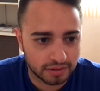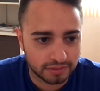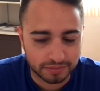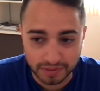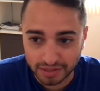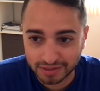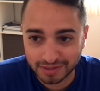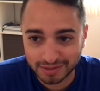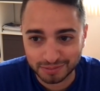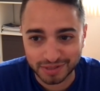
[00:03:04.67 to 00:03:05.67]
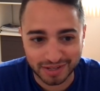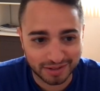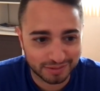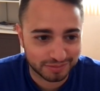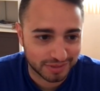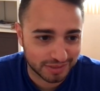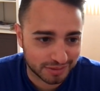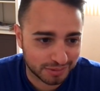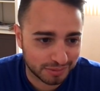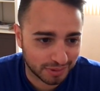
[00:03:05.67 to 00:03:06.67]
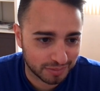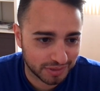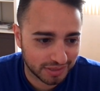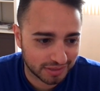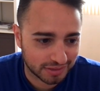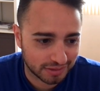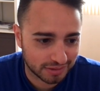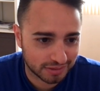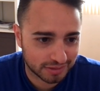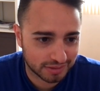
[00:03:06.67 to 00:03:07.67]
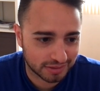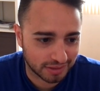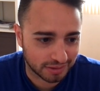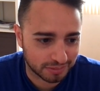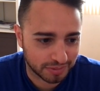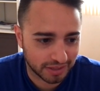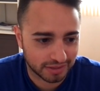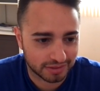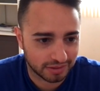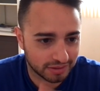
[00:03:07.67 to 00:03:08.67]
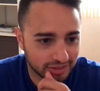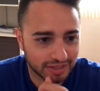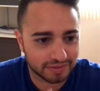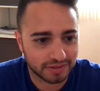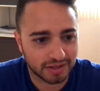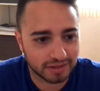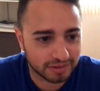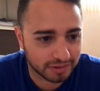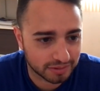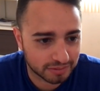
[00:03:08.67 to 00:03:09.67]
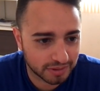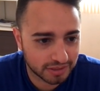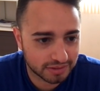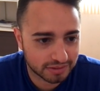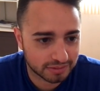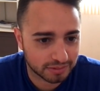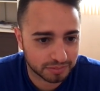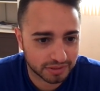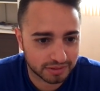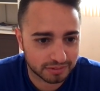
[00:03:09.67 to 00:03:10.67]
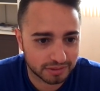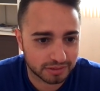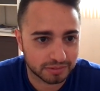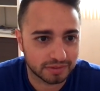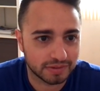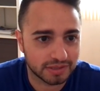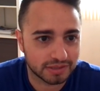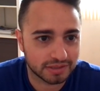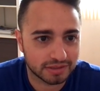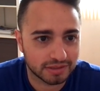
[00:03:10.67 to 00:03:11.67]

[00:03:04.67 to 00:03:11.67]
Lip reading: Finally, we have these 2 harmony guitars that are panned hard left and hard right. So I'll play you each one of these